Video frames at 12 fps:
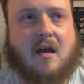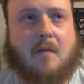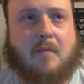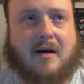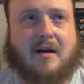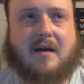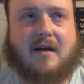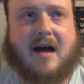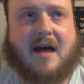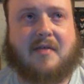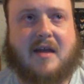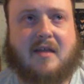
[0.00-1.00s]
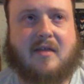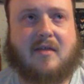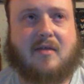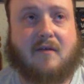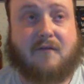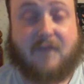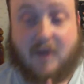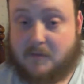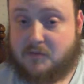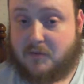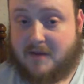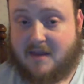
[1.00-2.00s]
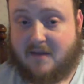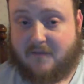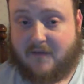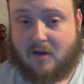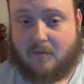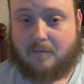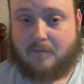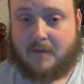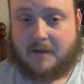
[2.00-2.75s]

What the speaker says: But I think the films within the film